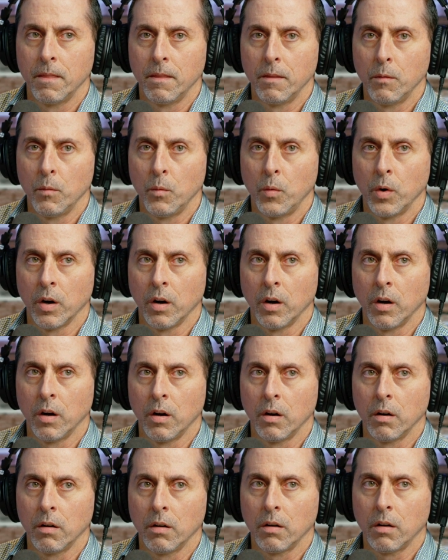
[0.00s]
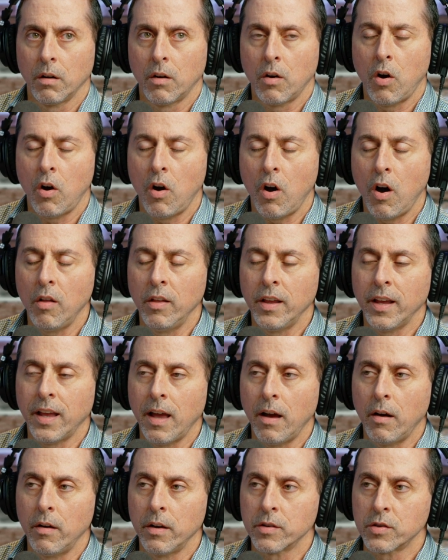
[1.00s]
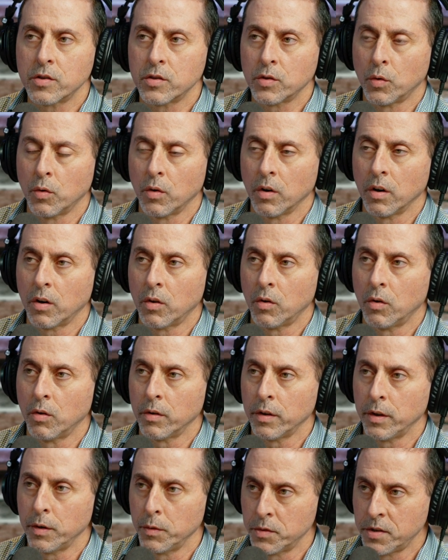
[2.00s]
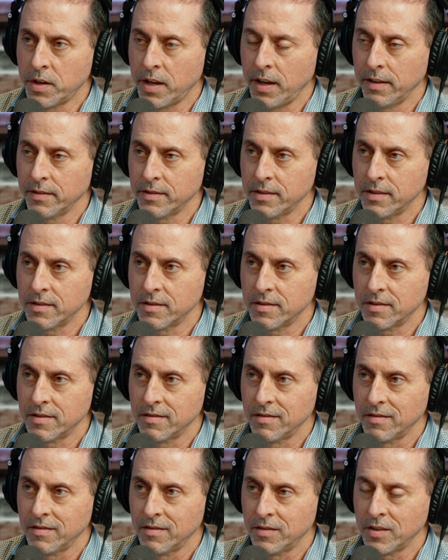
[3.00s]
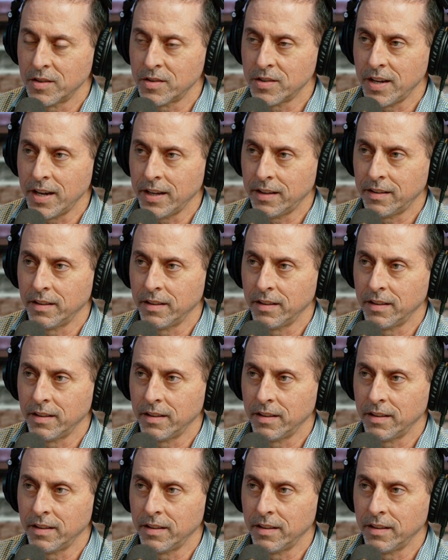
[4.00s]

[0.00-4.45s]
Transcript: we're calling out historical use cases, just like the